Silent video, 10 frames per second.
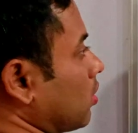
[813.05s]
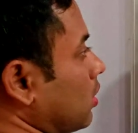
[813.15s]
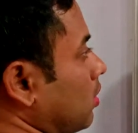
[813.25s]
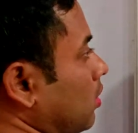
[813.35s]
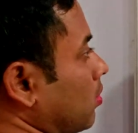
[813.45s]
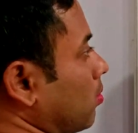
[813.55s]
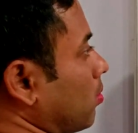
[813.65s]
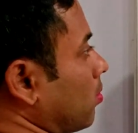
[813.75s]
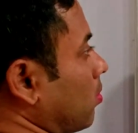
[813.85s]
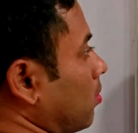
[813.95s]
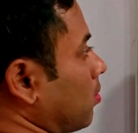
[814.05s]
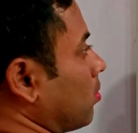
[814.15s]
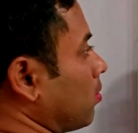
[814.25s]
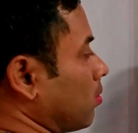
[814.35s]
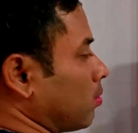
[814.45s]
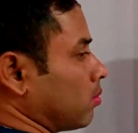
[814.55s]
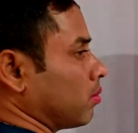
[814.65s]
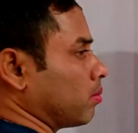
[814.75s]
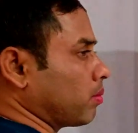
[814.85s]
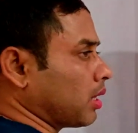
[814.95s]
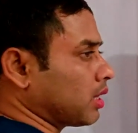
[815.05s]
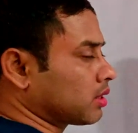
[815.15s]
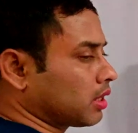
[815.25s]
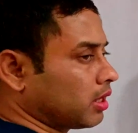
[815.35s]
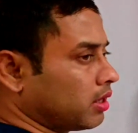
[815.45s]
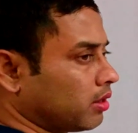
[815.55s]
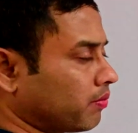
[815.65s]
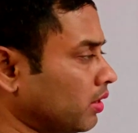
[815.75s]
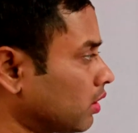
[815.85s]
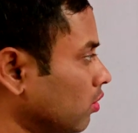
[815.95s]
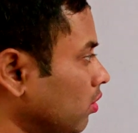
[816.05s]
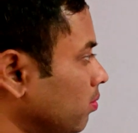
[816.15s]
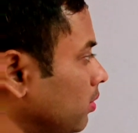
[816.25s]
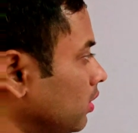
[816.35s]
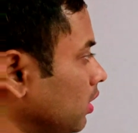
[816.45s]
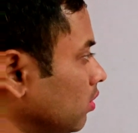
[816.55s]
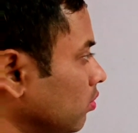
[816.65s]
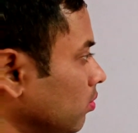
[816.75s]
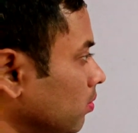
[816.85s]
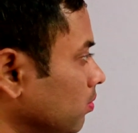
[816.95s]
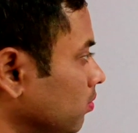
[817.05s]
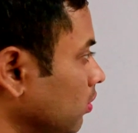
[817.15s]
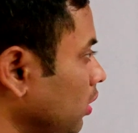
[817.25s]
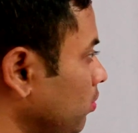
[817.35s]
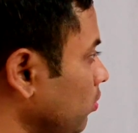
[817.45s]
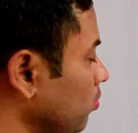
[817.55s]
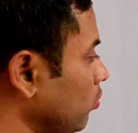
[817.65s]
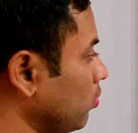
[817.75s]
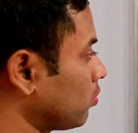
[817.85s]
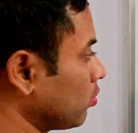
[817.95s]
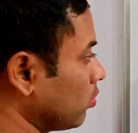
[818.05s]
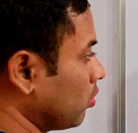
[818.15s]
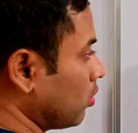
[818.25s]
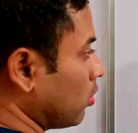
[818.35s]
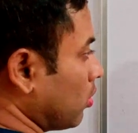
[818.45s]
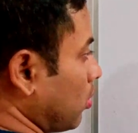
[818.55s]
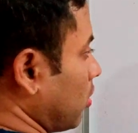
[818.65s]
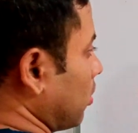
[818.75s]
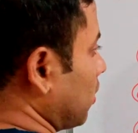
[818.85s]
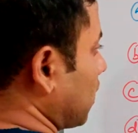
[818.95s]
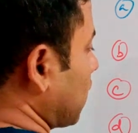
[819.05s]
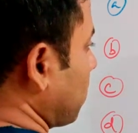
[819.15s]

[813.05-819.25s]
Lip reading: only plus I effect of methyl group. If you move to the